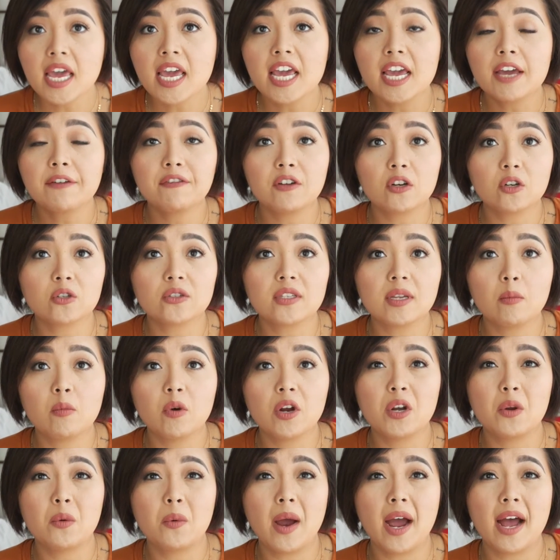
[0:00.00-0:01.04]
If you're
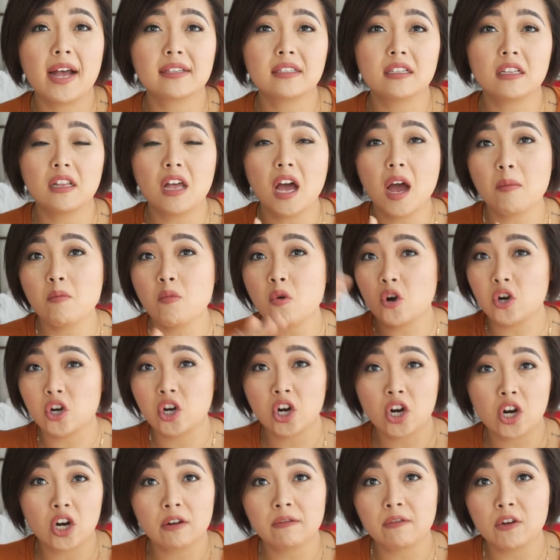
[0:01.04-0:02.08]
someone who has a lot more
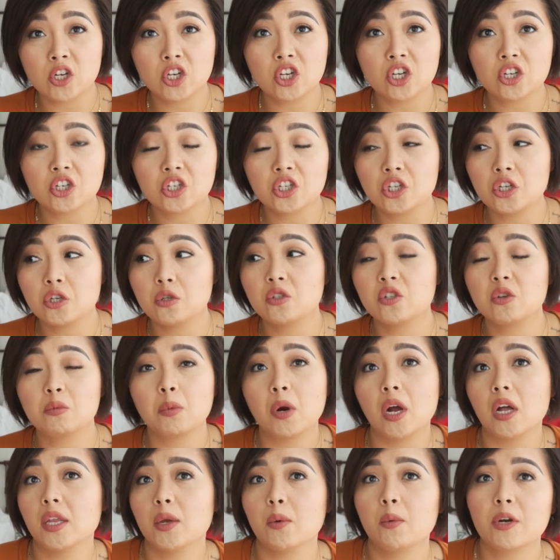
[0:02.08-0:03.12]
curve on your shoes, you
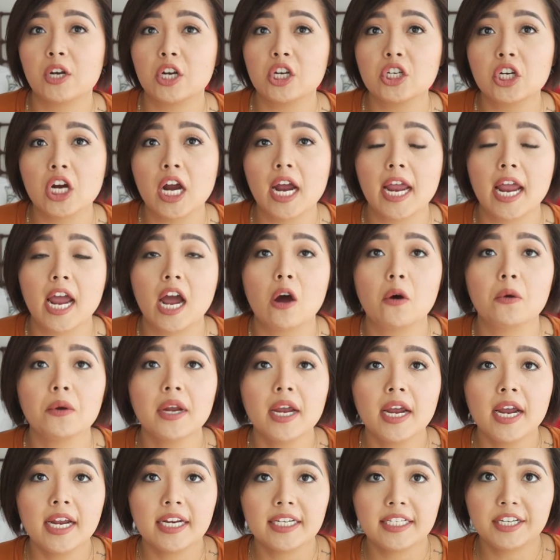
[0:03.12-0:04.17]
probably want to try out
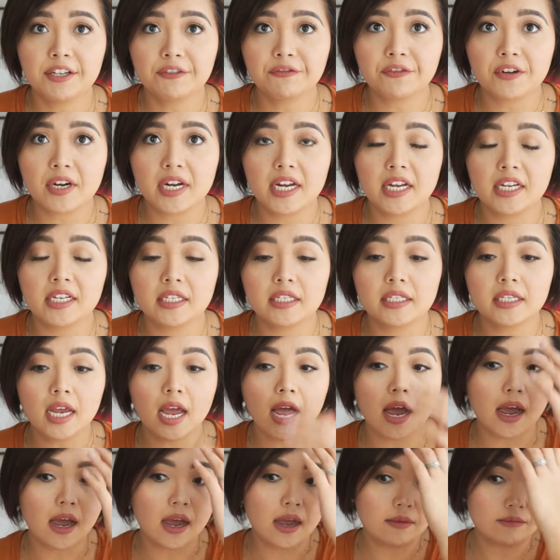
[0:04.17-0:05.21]
a different
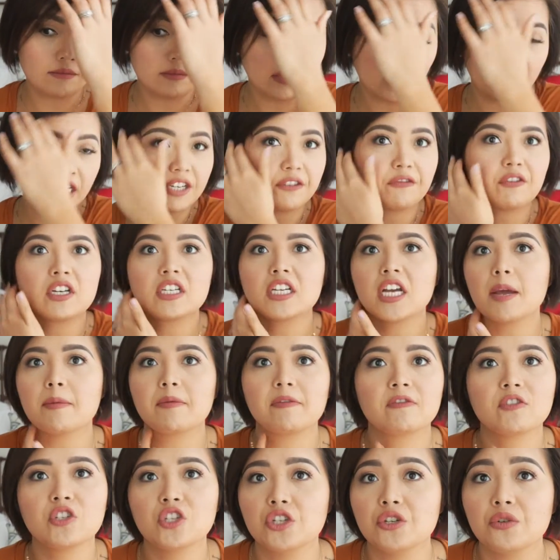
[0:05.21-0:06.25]
type
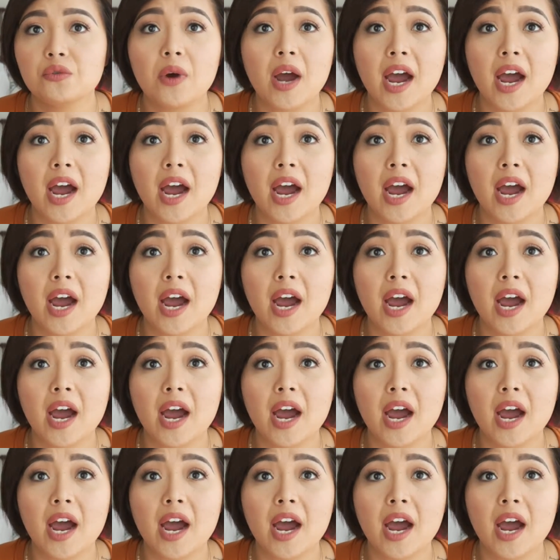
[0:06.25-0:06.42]
of shoe.